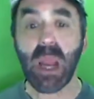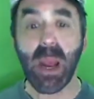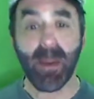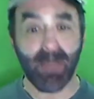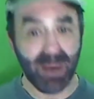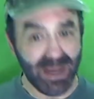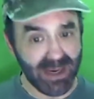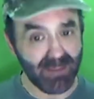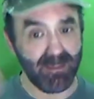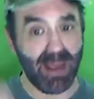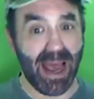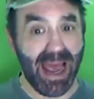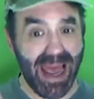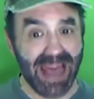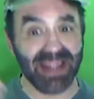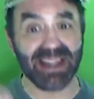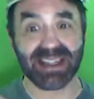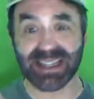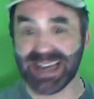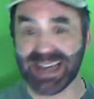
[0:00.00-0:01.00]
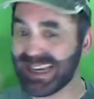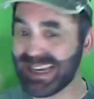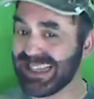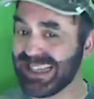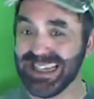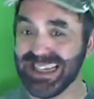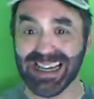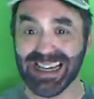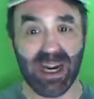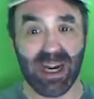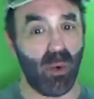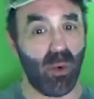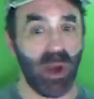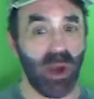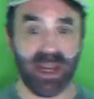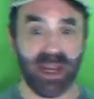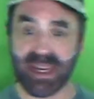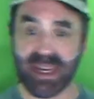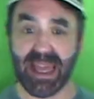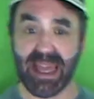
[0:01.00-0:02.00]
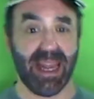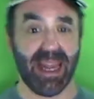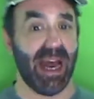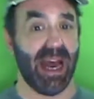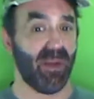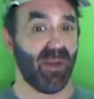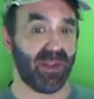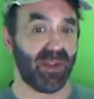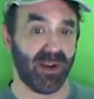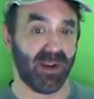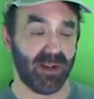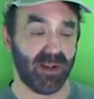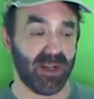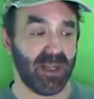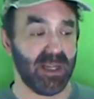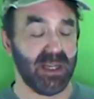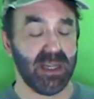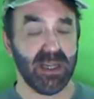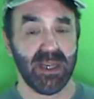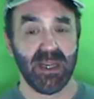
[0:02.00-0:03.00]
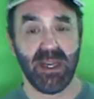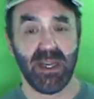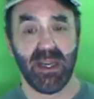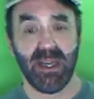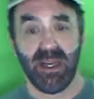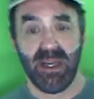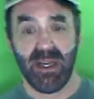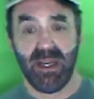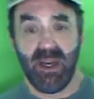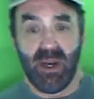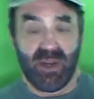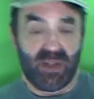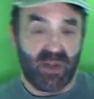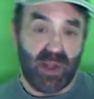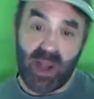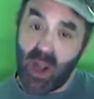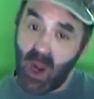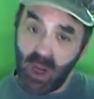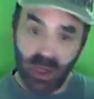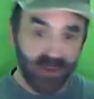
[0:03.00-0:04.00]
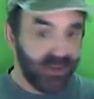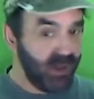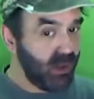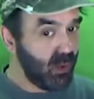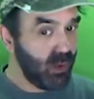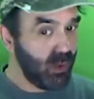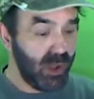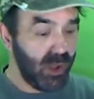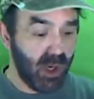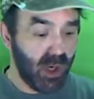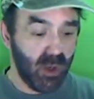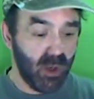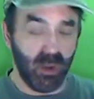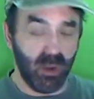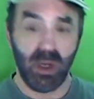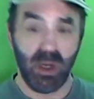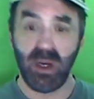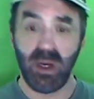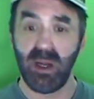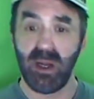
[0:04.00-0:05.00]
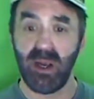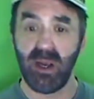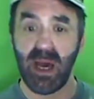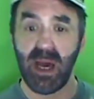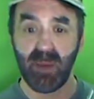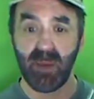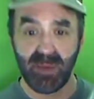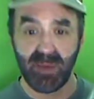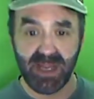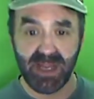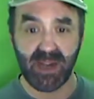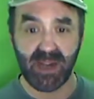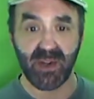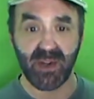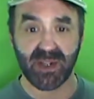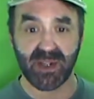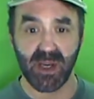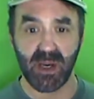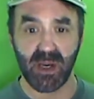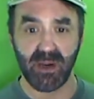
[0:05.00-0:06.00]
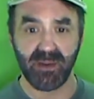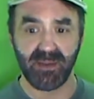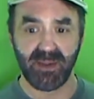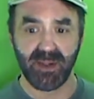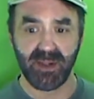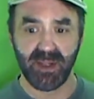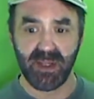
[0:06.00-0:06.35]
But I had this idea and I wanted to get it out there so that all of you would know how to protect yourself.